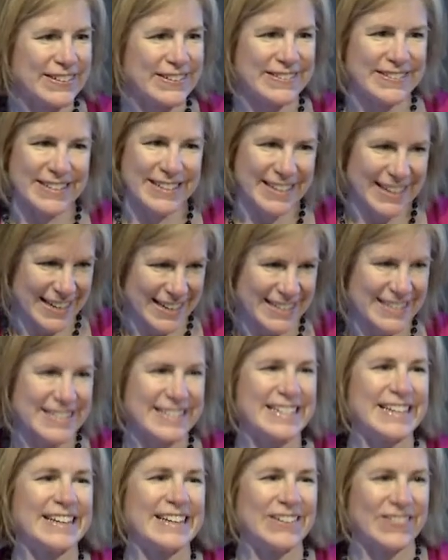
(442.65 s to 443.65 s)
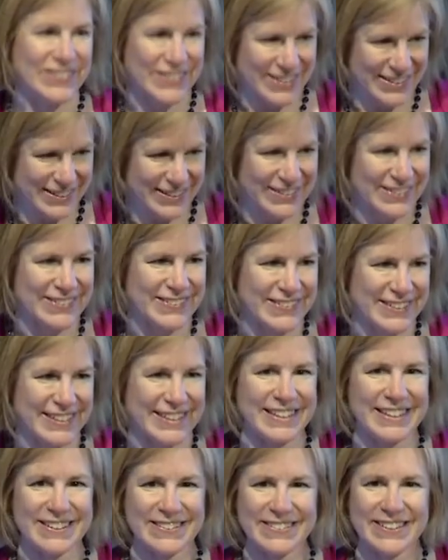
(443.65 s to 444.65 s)
that she can't stay up till
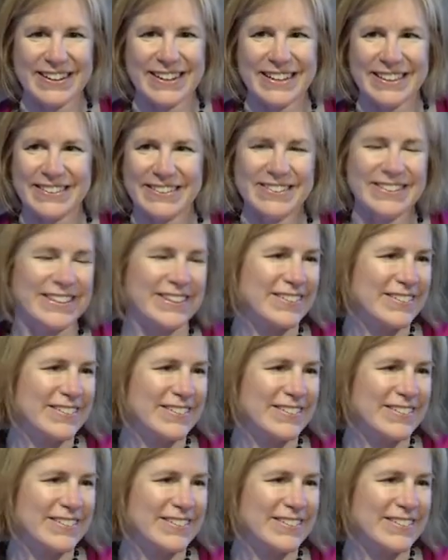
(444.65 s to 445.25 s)
9:30